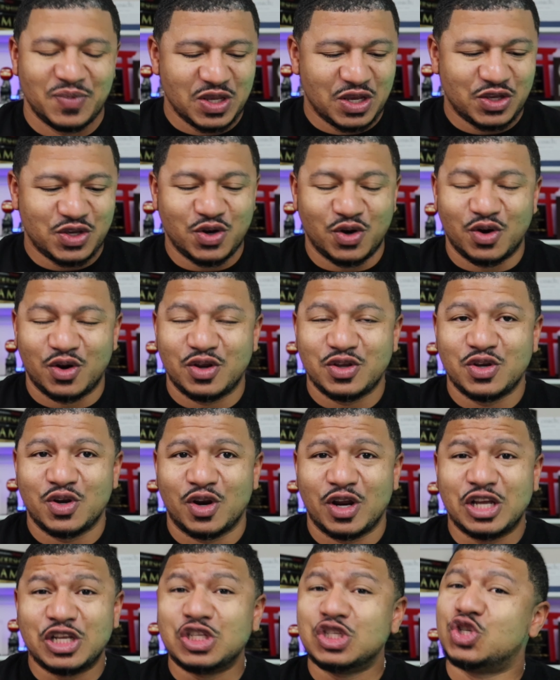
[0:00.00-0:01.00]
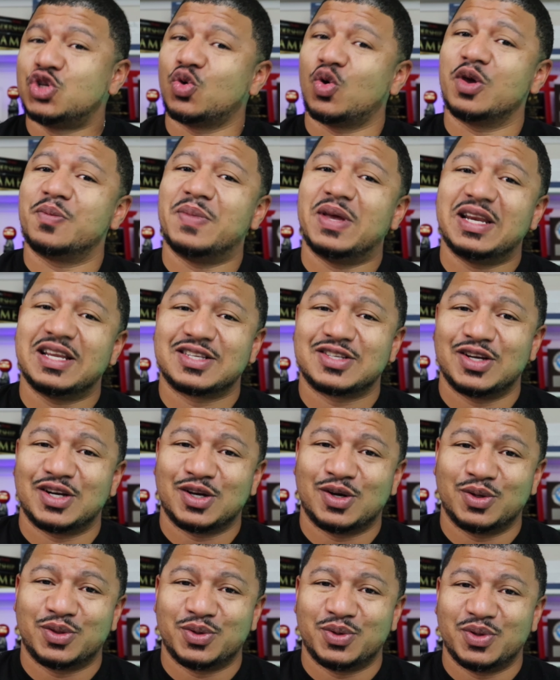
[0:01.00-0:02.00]
your enjoyment is gonna
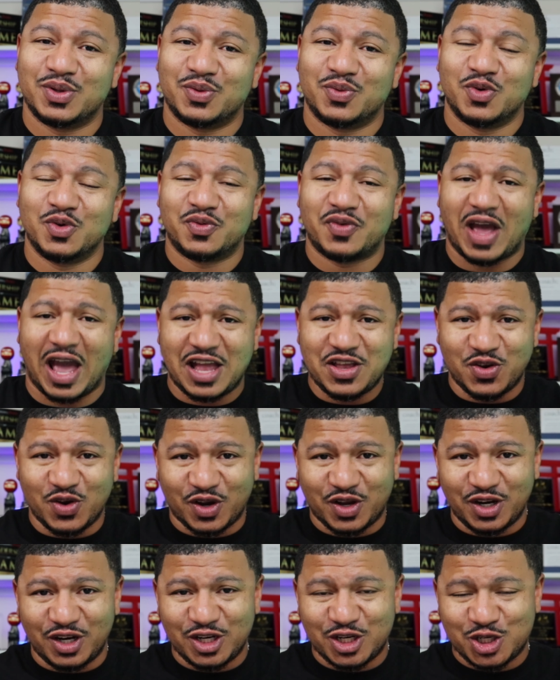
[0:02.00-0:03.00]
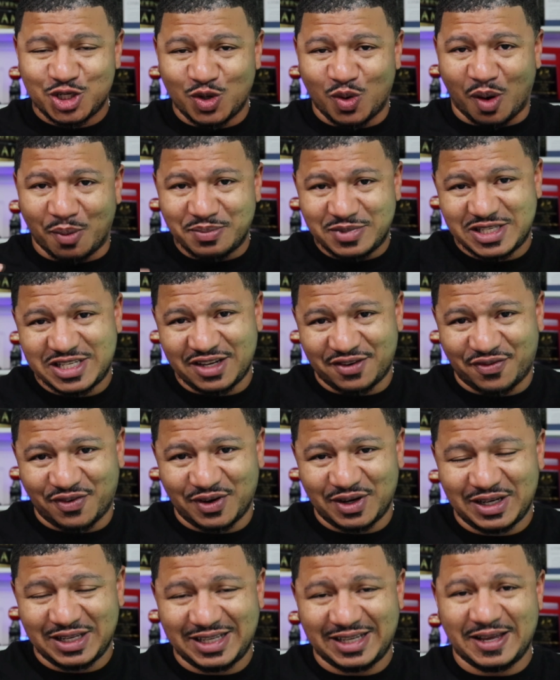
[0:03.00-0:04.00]
go through the roof, and you're gonna show up
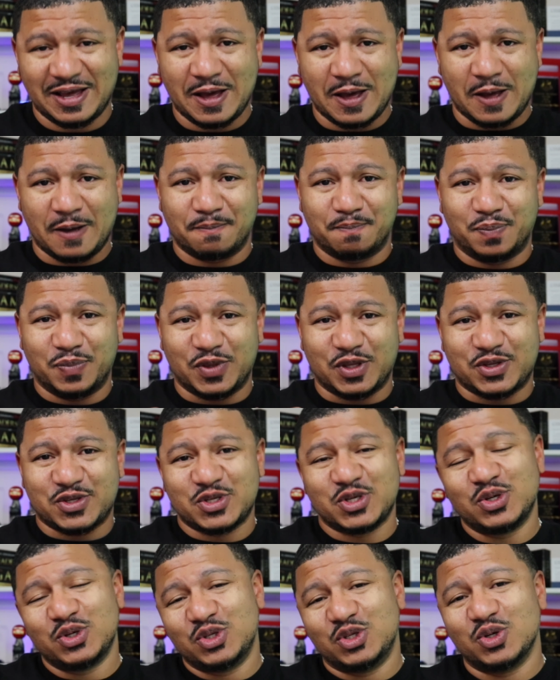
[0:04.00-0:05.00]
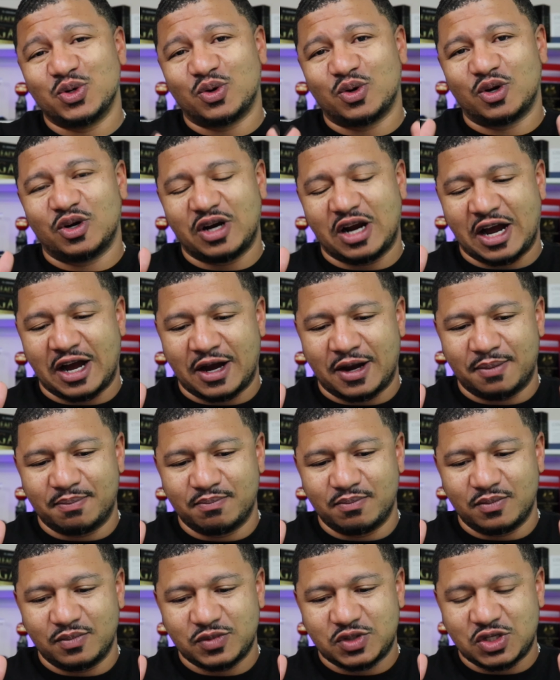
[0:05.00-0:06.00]
differently to
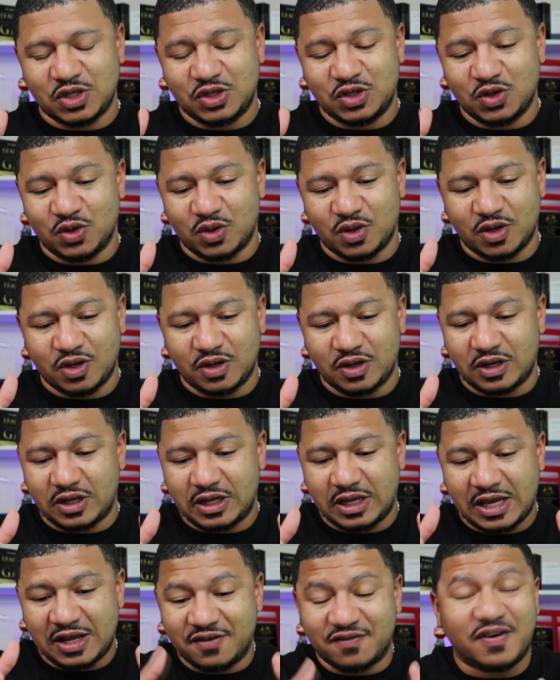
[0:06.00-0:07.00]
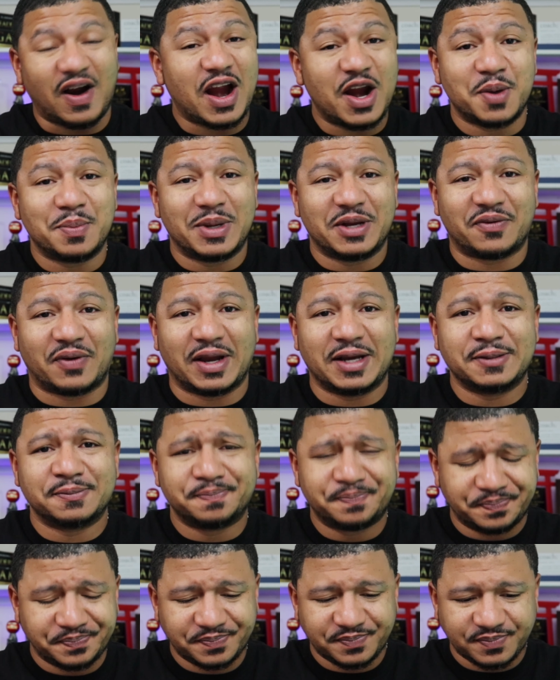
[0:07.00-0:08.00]
your environment, right?
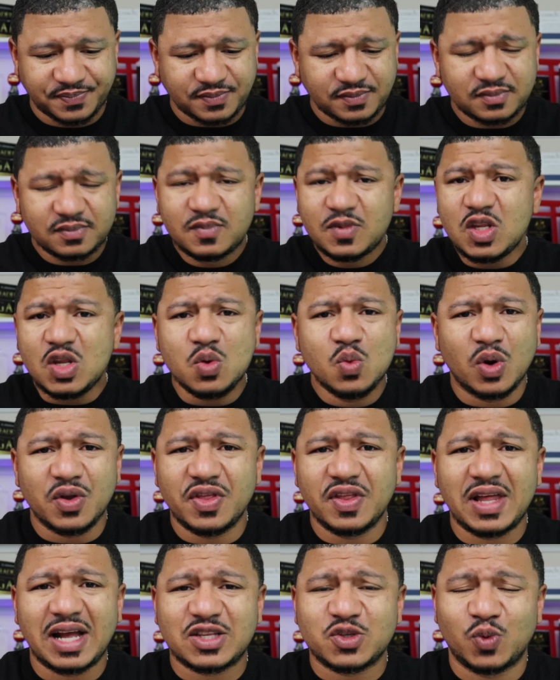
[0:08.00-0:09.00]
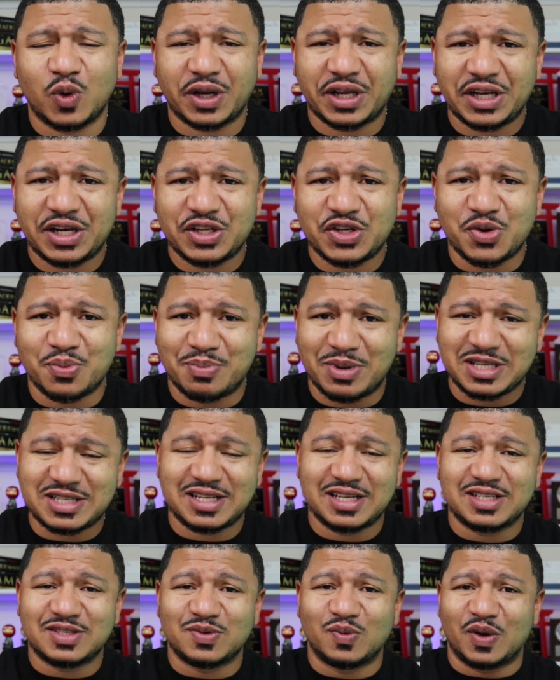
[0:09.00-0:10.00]
Whether that's working in your
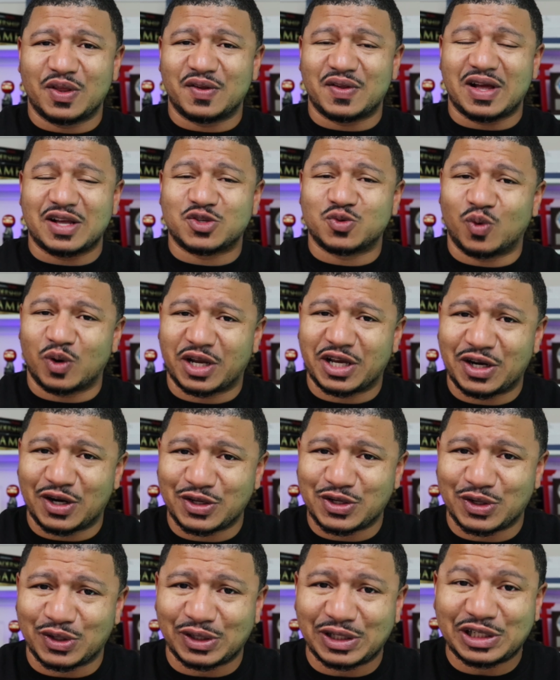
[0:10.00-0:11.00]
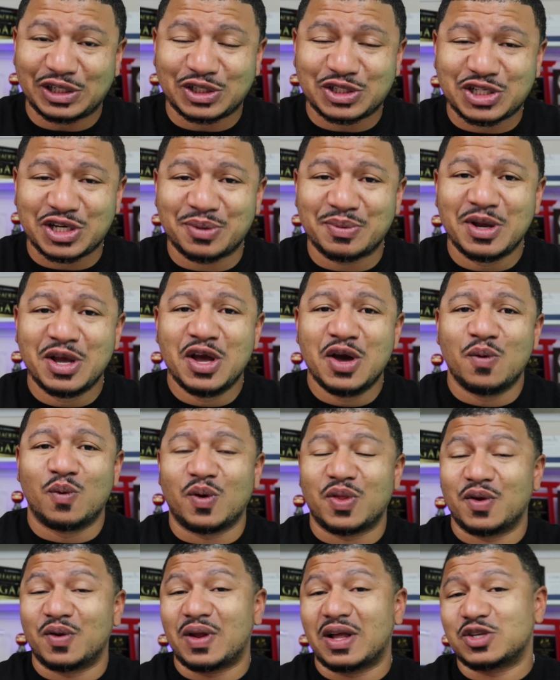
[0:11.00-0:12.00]
business, whether that's working on your leadership,
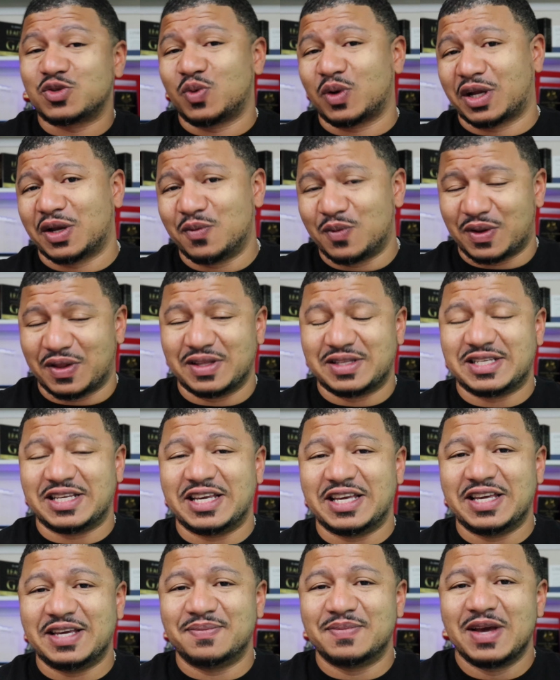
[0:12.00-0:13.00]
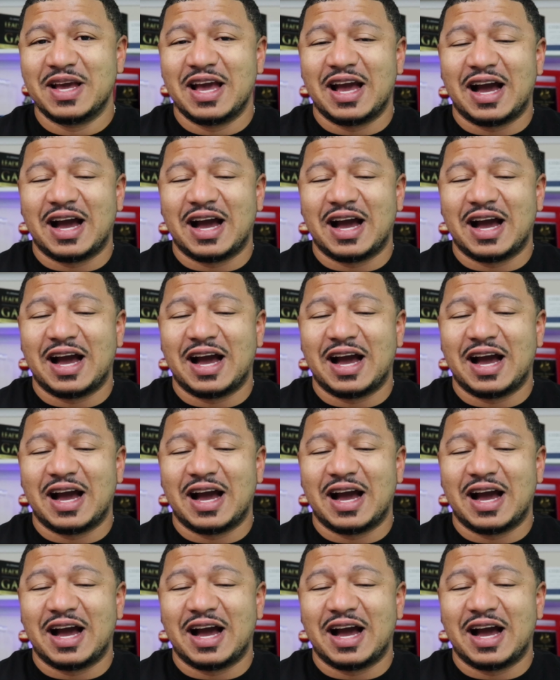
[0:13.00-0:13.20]
whether that's working with a team,